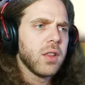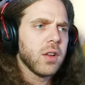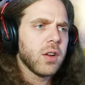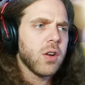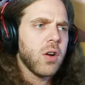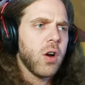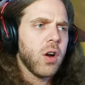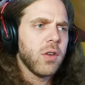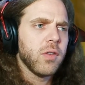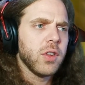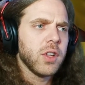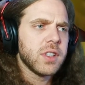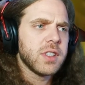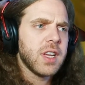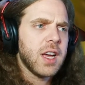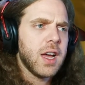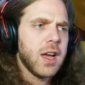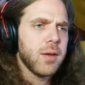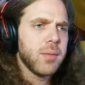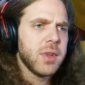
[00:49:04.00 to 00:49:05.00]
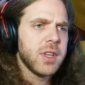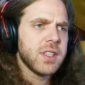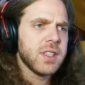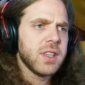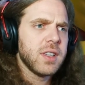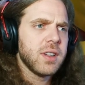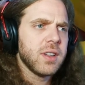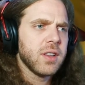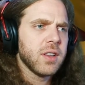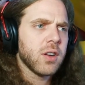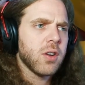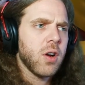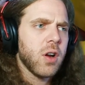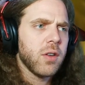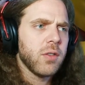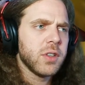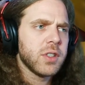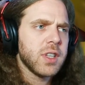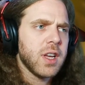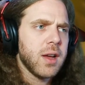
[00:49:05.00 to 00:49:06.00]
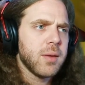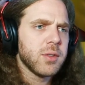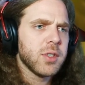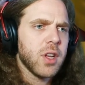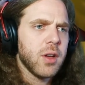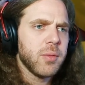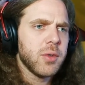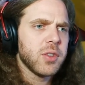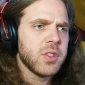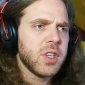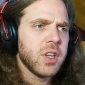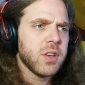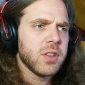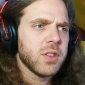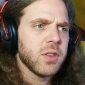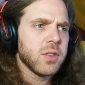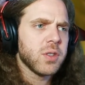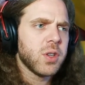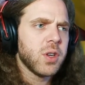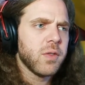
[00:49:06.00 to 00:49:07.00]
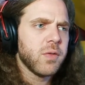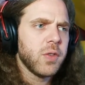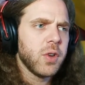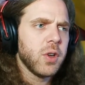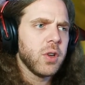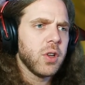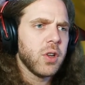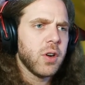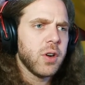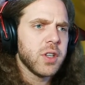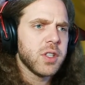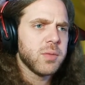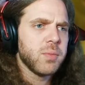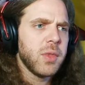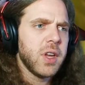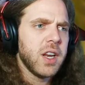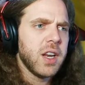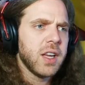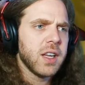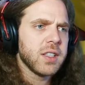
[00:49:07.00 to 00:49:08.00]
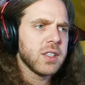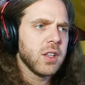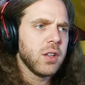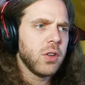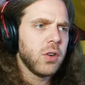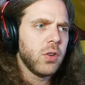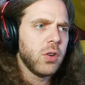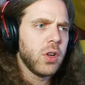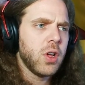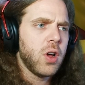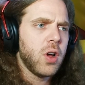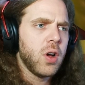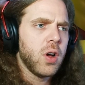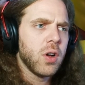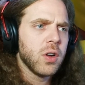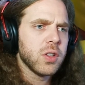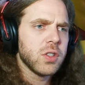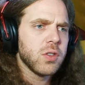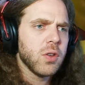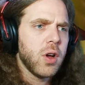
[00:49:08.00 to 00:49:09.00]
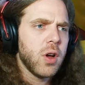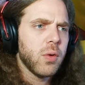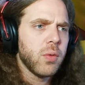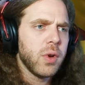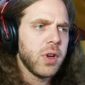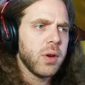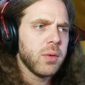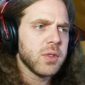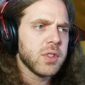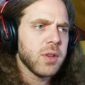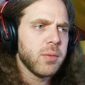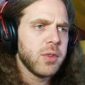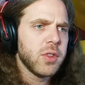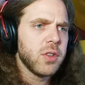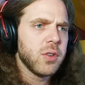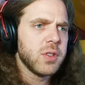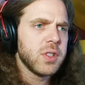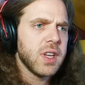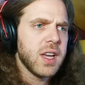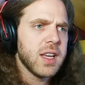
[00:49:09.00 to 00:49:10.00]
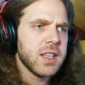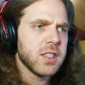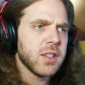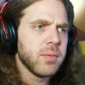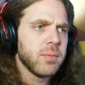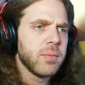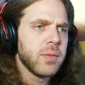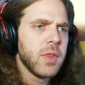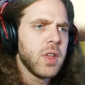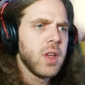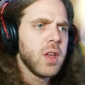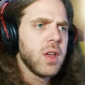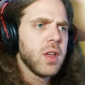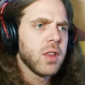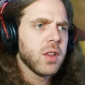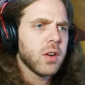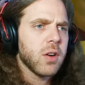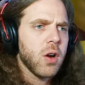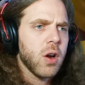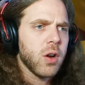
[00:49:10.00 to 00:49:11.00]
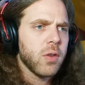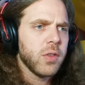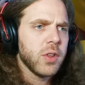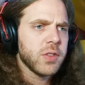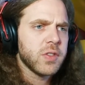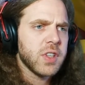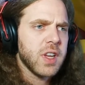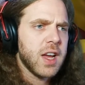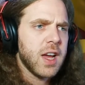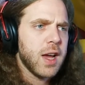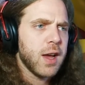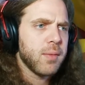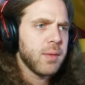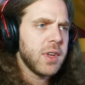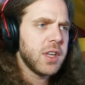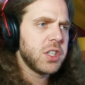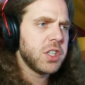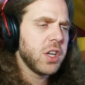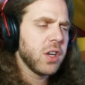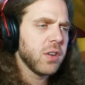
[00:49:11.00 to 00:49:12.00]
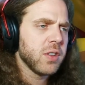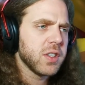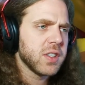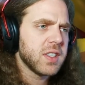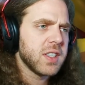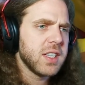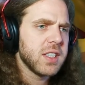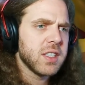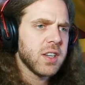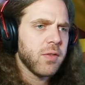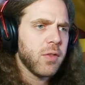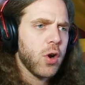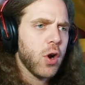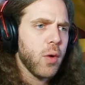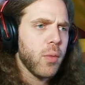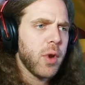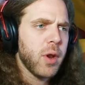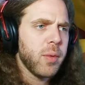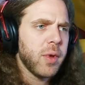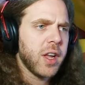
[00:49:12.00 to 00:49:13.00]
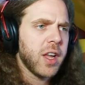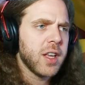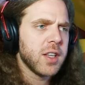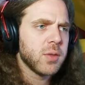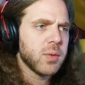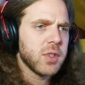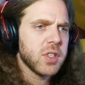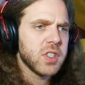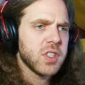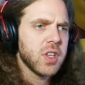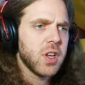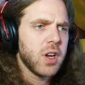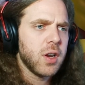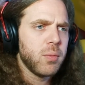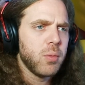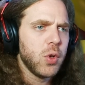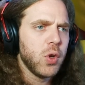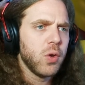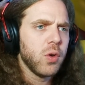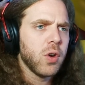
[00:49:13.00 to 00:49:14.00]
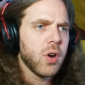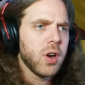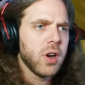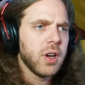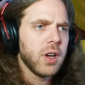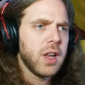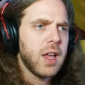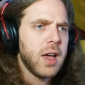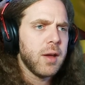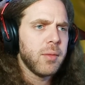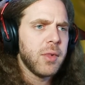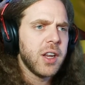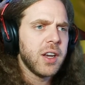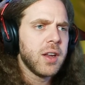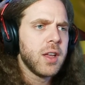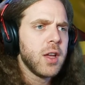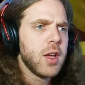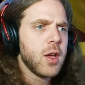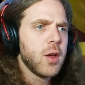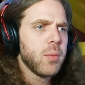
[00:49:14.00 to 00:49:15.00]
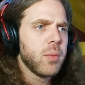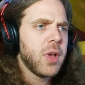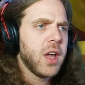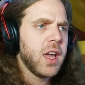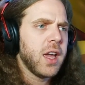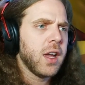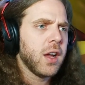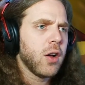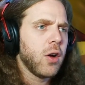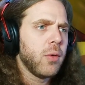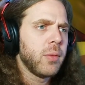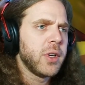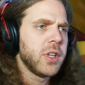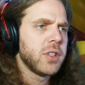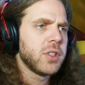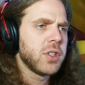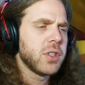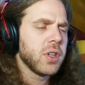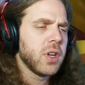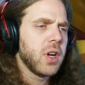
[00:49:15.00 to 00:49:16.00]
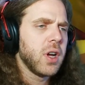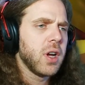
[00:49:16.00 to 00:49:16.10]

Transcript: Carnival of Time, is it? The Carnival of Time is almost here, so it's good for you to learn its meaning. It's a little long, so I'll read it with some enthusiasm. Carnival of Time. Each year, the season of harmony begins with the sun and moon are in alignment, paying homage